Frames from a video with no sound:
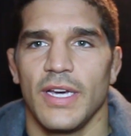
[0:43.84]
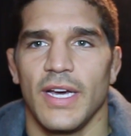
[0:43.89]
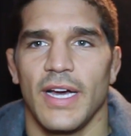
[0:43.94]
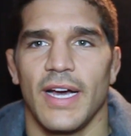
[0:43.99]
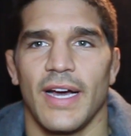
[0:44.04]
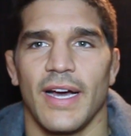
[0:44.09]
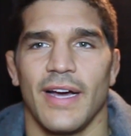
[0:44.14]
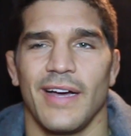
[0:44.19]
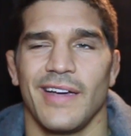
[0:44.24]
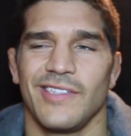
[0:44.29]

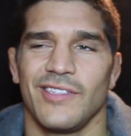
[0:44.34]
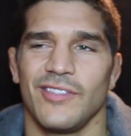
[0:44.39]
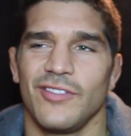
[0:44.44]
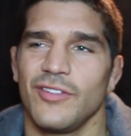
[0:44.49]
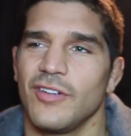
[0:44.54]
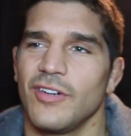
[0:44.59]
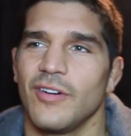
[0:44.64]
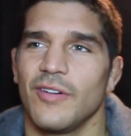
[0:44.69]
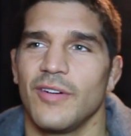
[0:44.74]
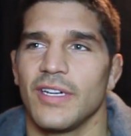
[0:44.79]
Yeah, and you
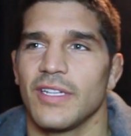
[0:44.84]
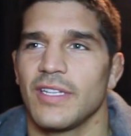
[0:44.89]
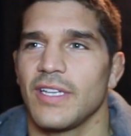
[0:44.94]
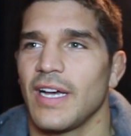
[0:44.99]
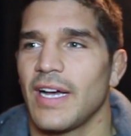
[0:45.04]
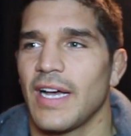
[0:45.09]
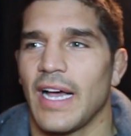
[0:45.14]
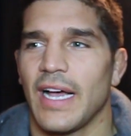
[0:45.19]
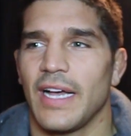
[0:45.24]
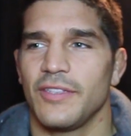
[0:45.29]
know what?
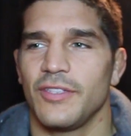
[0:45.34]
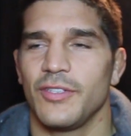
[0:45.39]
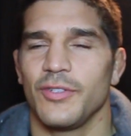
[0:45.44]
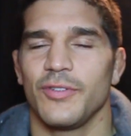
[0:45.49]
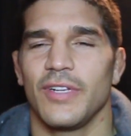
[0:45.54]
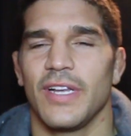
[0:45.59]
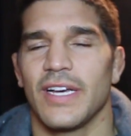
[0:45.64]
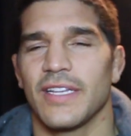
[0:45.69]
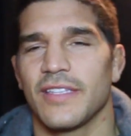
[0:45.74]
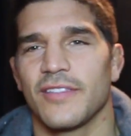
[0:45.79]
Uh, I
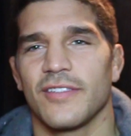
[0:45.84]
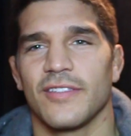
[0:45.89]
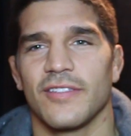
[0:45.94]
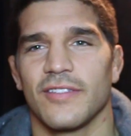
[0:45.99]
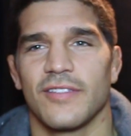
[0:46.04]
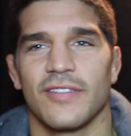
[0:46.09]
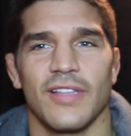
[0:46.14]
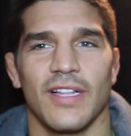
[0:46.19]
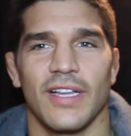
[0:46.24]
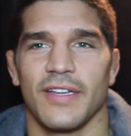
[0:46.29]
do that
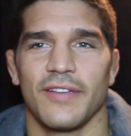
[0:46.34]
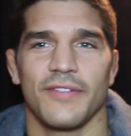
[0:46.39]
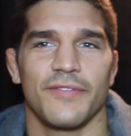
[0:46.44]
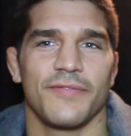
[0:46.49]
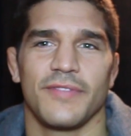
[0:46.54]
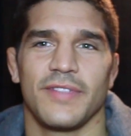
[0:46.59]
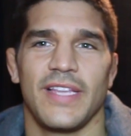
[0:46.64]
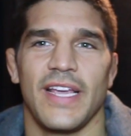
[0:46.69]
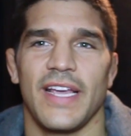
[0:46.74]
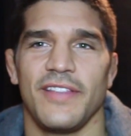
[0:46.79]
since like
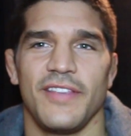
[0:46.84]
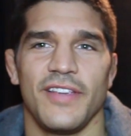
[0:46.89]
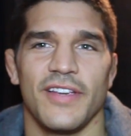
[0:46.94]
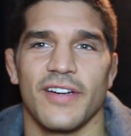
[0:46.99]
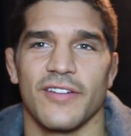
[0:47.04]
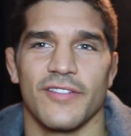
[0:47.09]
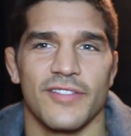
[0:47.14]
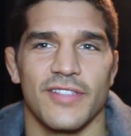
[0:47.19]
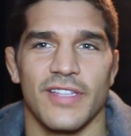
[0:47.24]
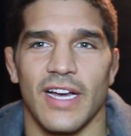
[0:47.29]
10
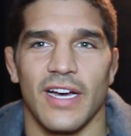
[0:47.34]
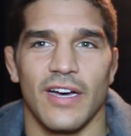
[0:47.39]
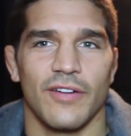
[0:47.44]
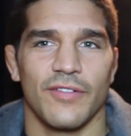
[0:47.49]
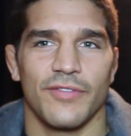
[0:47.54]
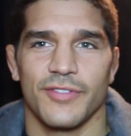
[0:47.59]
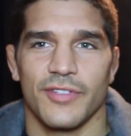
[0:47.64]
years now,